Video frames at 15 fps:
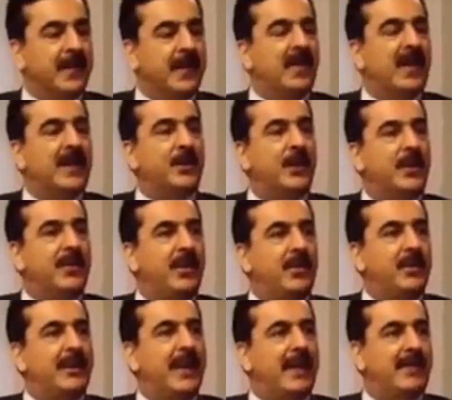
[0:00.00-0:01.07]
Why should we
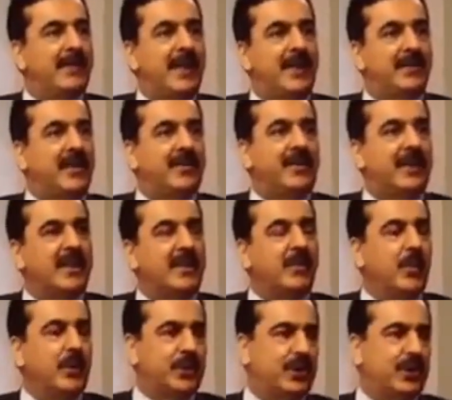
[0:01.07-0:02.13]
do that? We have suffered the
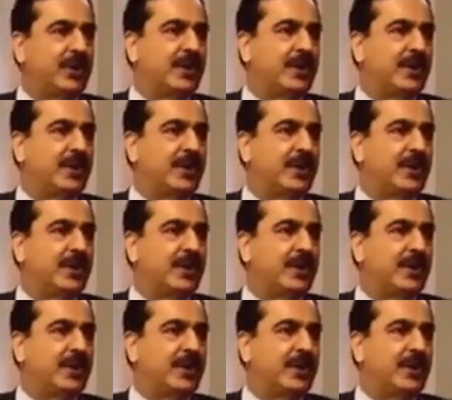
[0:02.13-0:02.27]
most.